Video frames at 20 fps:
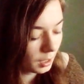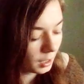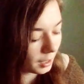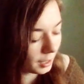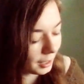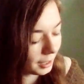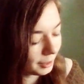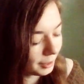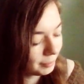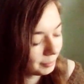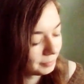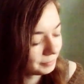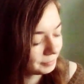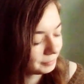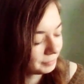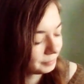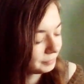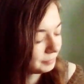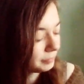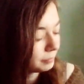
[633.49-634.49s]
This
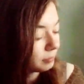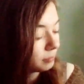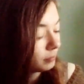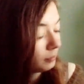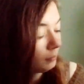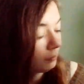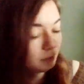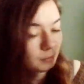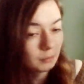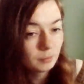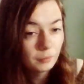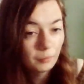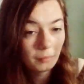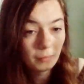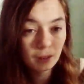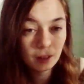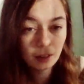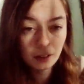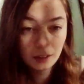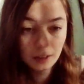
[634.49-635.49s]

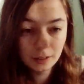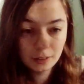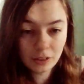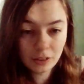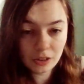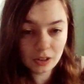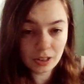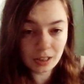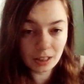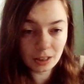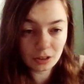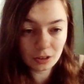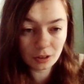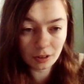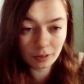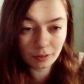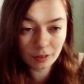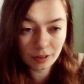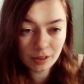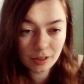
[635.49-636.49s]
is D.H.
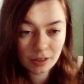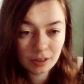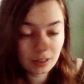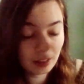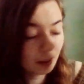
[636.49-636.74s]
Lawrence.